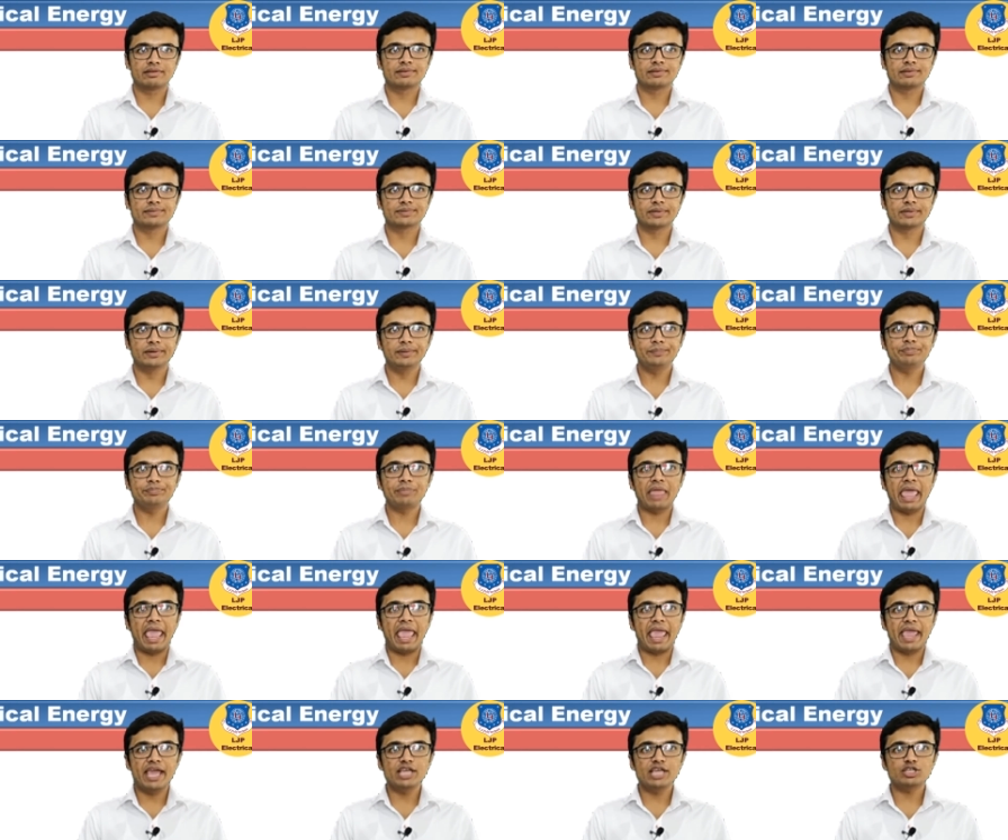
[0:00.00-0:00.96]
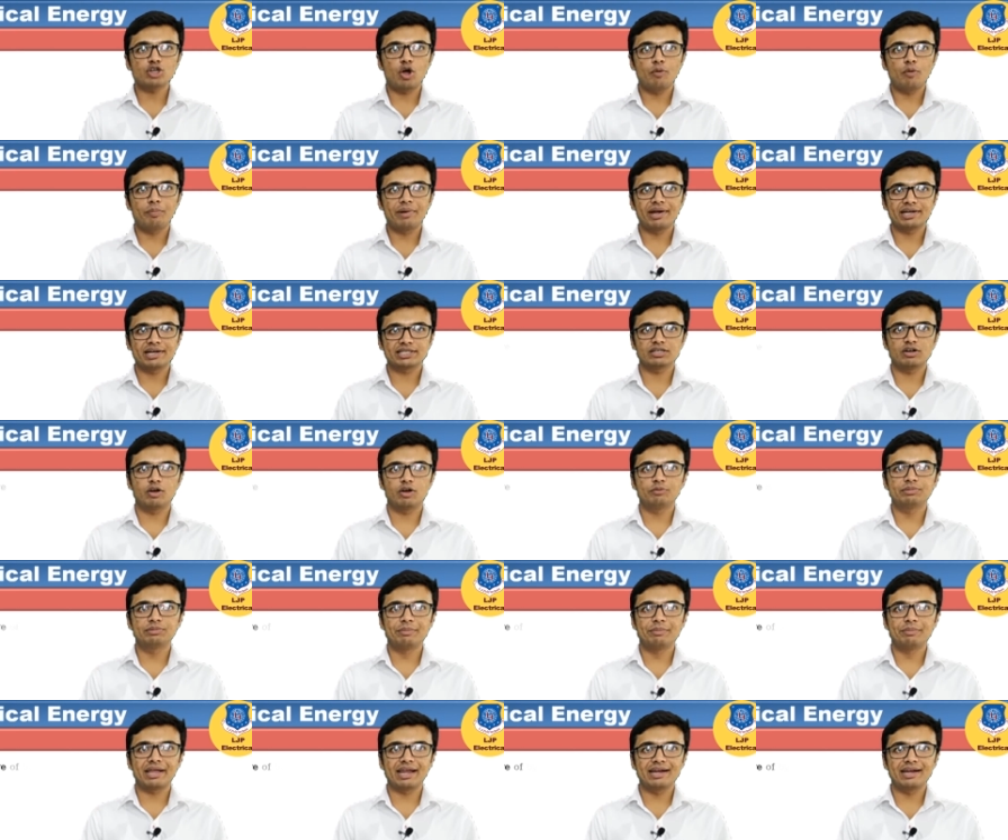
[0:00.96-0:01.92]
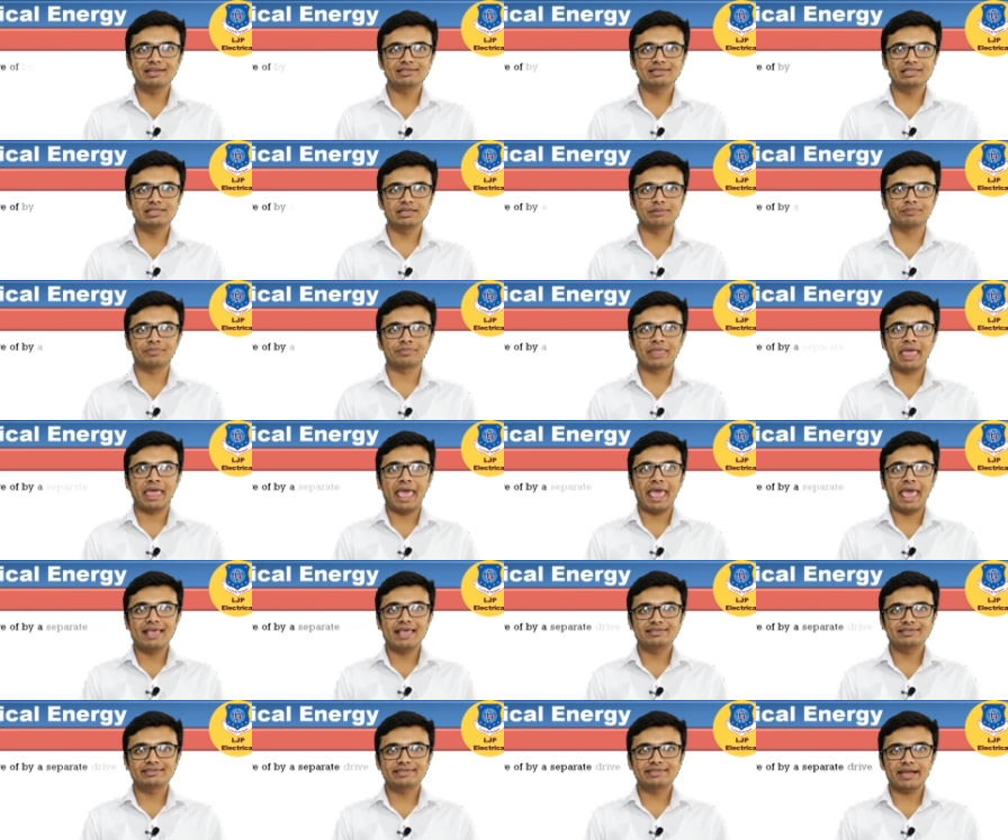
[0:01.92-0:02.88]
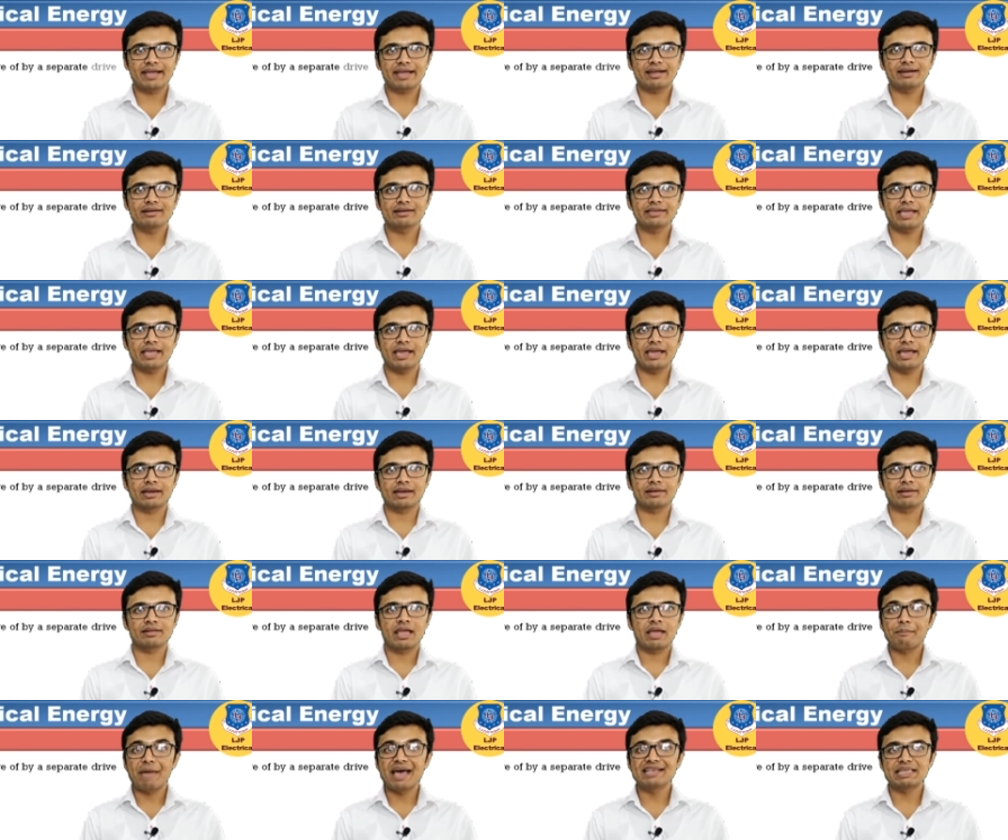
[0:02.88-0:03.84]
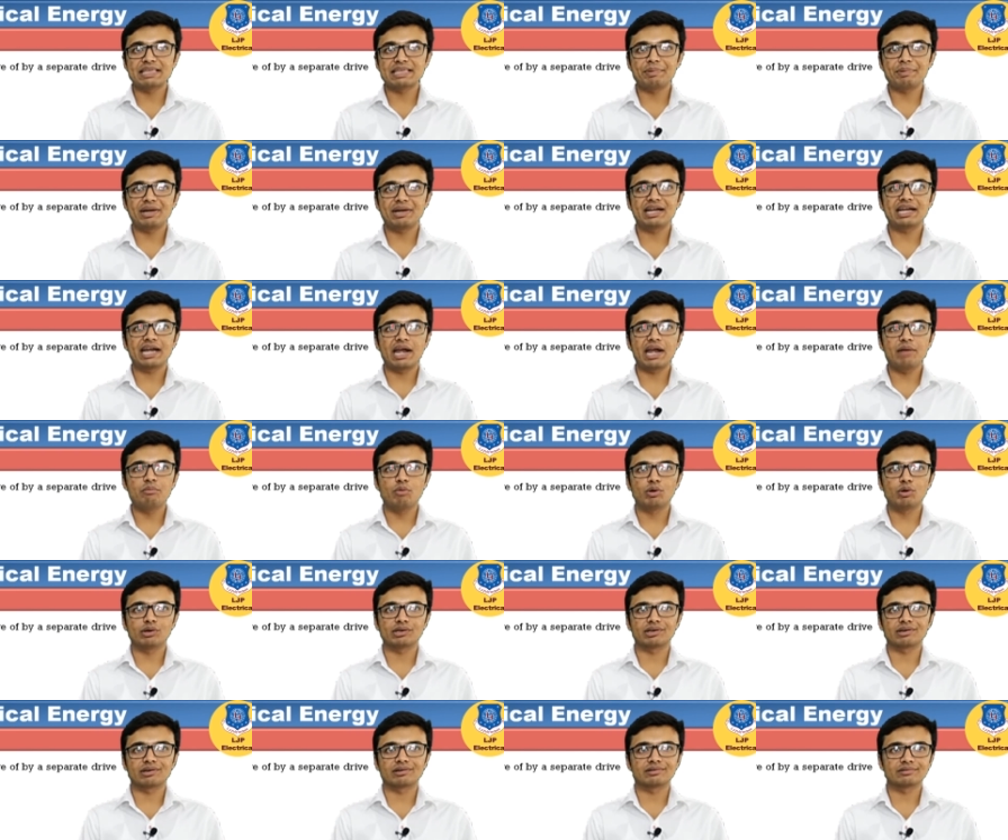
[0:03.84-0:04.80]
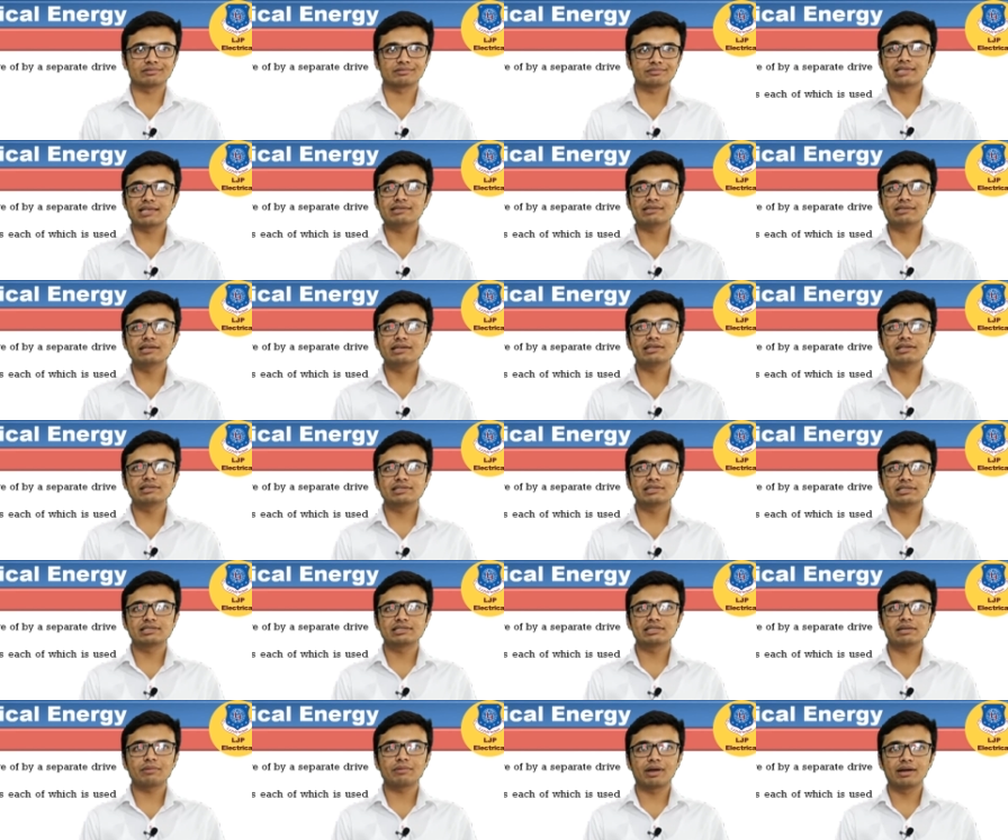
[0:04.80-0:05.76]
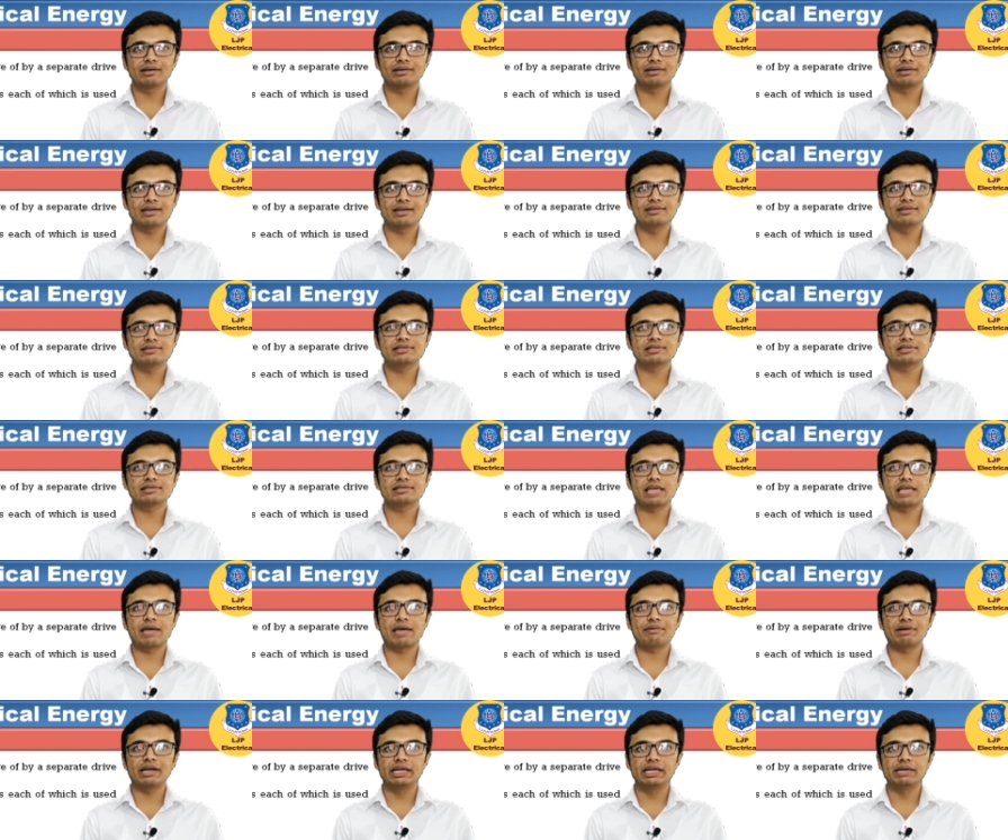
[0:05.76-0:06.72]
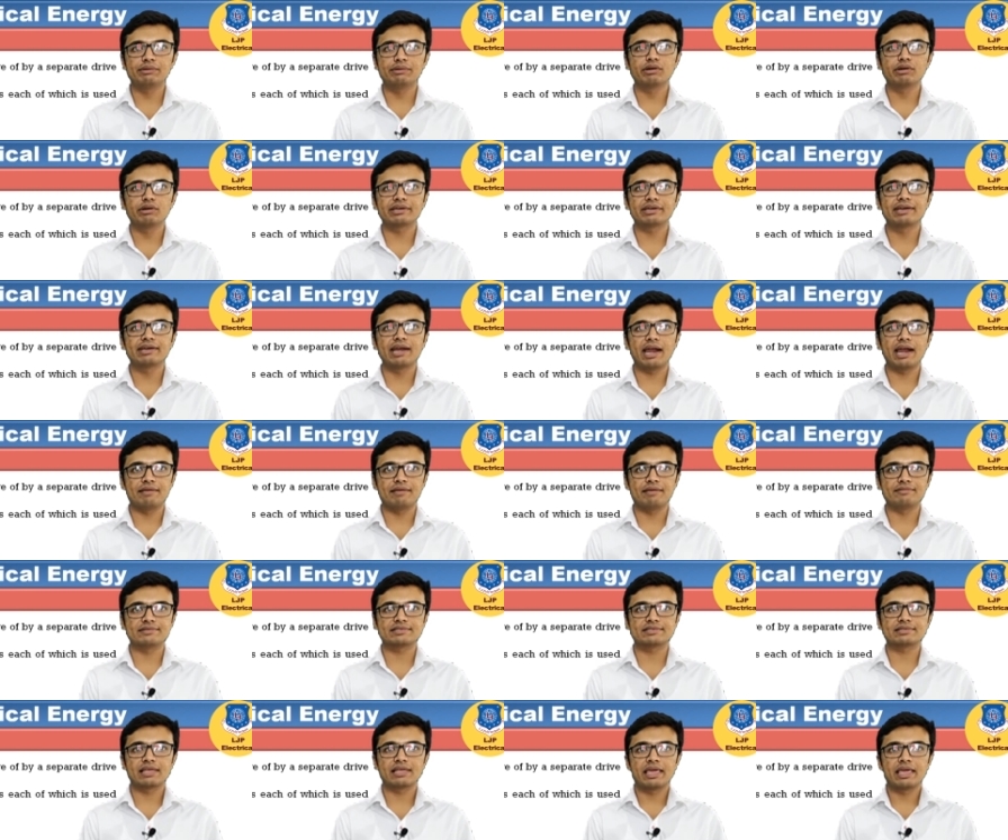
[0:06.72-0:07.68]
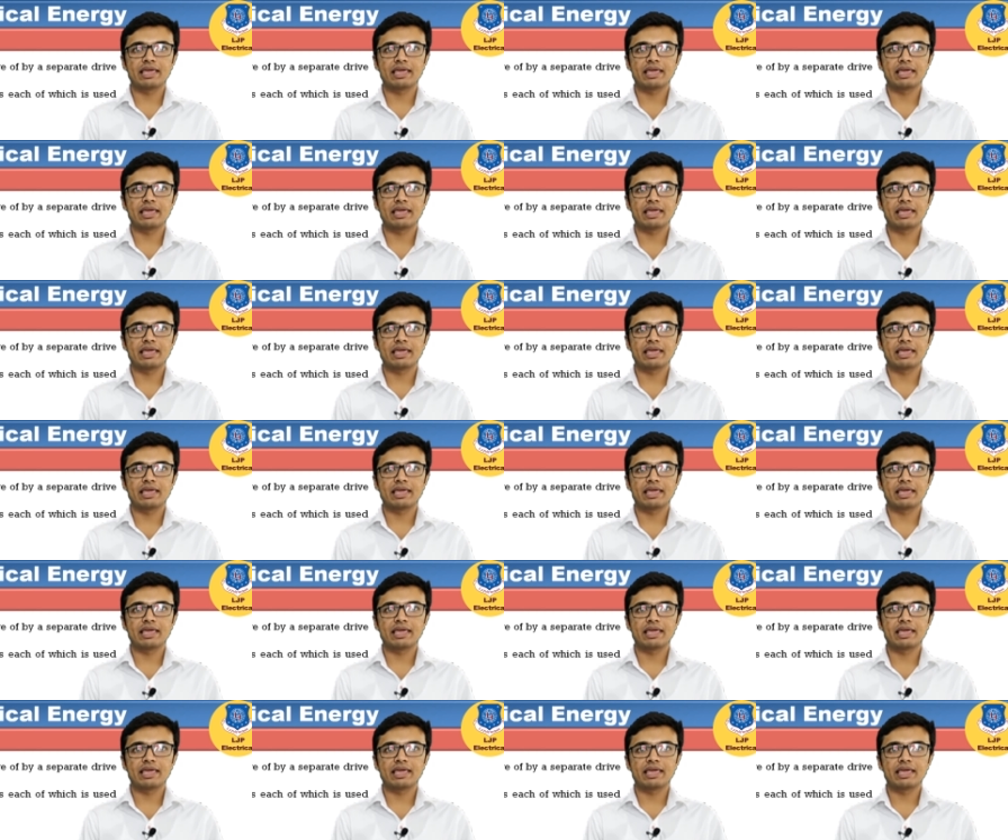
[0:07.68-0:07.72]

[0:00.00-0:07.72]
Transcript: So each operation of the mechanism is taken care by a separate drive motor, such that the system contains several individual drives,